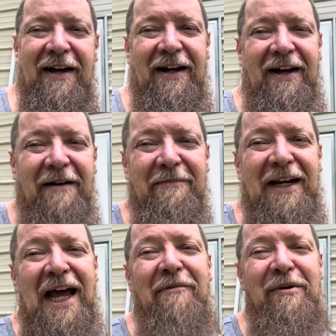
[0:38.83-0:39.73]
I'm
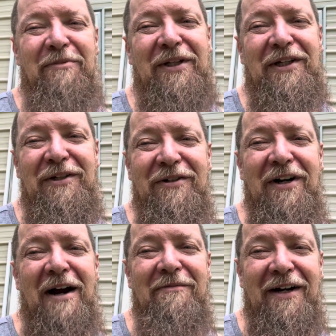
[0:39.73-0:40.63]
glad we put the new
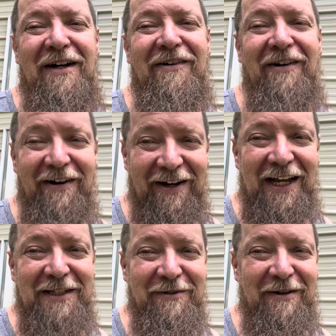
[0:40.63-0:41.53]
carburetor on,
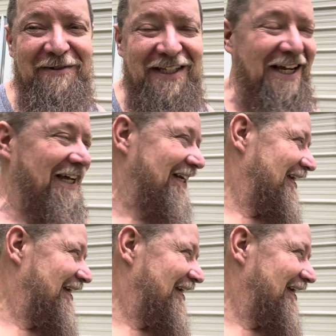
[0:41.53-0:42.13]
that's what I'm saying.